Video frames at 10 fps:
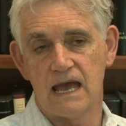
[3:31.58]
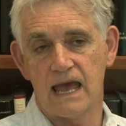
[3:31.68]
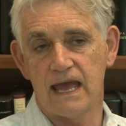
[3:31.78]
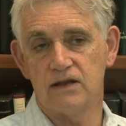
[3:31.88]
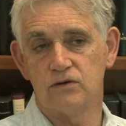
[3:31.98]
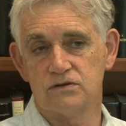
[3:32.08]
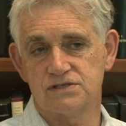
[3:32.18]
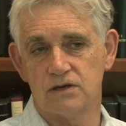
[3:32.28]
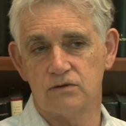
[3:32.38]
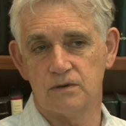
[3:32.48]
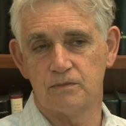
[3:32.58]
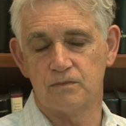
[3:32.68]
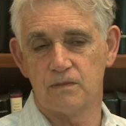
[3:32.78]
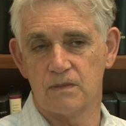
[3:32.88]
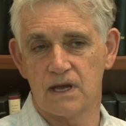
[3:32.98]
and also
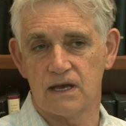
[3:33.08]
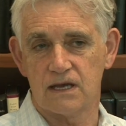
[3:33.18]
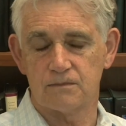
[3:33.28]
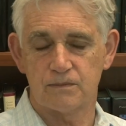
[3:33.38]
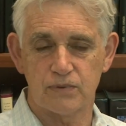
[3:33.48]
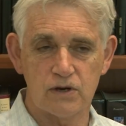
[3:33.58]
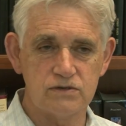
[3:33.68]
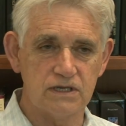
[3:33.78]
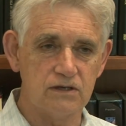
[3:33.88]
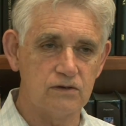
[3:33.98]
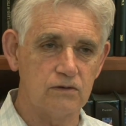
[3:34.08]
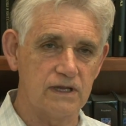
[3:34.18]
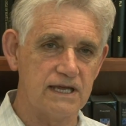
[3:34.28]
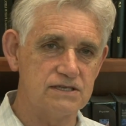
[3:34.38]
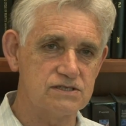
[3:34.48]
a protein called a
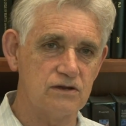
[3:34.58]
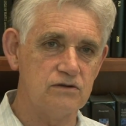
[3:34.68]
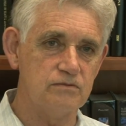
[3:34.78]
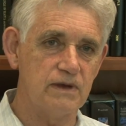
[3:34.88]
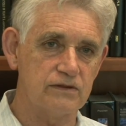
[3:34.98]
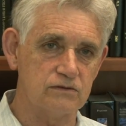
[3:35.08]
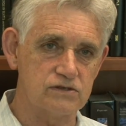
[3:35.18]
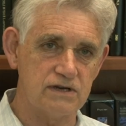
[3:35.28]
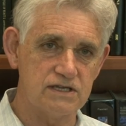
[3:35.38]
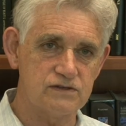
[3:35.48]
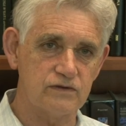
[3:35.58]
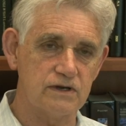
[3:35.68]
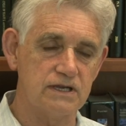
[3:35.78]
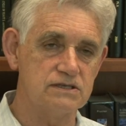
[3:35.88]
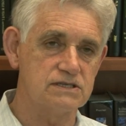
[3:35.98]
histone
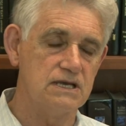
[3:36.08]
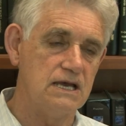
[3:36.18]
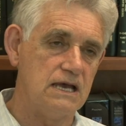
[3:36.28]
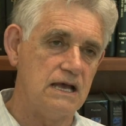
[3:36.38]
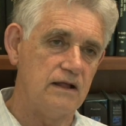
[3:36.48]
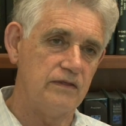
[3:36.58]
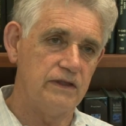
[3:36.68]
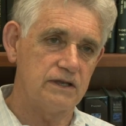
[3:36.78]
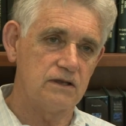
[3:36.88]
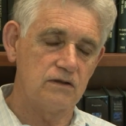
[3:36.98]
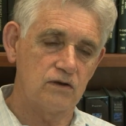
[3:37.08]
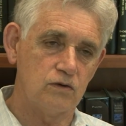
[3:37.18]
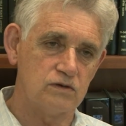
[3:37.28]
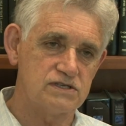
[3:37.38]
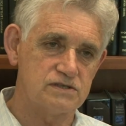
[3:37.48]
methyltransferase that
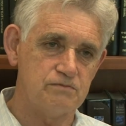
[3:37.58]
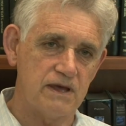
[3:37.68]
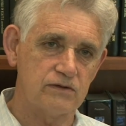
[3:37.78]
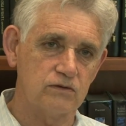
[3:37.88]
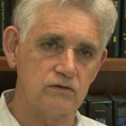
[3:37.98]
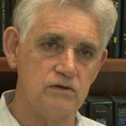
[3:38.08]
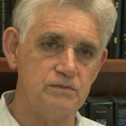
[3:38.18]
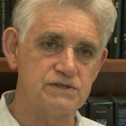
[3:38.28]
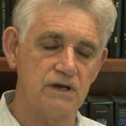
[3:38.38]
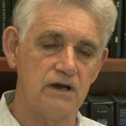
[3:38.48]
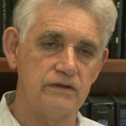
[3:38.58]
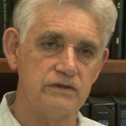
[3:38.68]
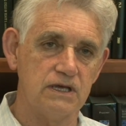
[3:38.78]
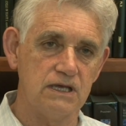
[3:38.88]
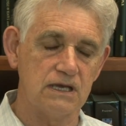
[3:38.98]
causes methyl groups on
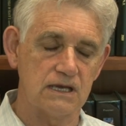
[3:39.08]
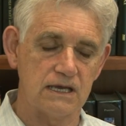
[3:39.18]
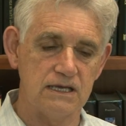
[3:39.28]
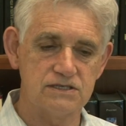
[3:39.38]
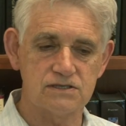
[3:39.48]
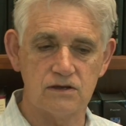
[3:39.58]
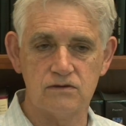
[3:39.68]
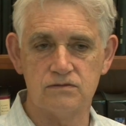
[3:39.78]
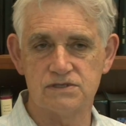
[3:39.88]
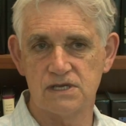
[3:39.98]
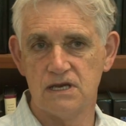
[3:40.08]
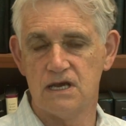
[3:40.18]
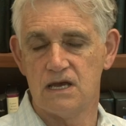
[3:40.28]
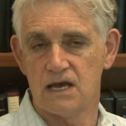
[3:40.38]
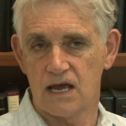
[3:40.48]
the histones
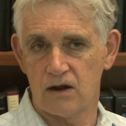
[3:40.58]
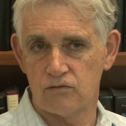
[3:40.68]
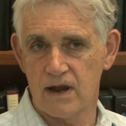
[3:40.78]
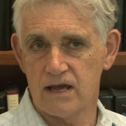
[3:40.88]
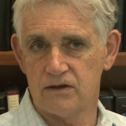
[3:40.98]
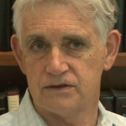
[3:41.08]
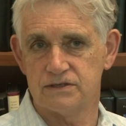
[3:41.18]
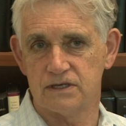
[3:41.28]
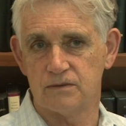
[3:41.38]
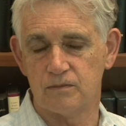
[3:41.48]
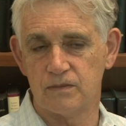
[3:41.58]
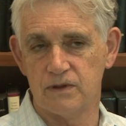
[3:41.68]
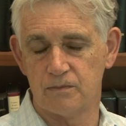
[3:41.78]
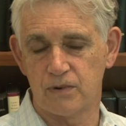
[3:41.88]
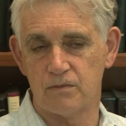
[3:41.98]
around
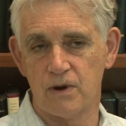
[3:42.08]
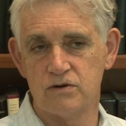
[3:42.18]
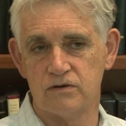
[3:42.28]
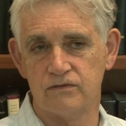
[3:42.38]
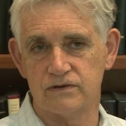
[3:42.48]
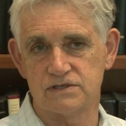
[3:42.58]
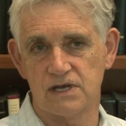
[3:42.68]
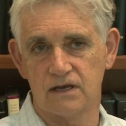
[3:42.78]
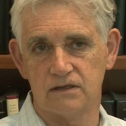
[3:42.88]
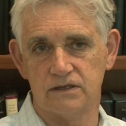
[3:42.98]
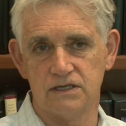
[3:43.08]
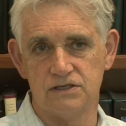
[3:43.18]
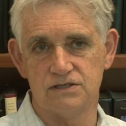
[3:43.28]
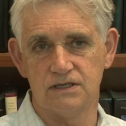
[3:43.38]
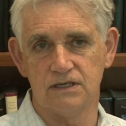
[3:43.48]
the promoter of the Cyclin E
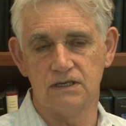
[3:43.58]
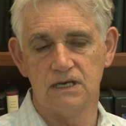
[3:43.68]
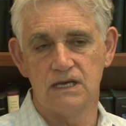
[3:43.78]
gene,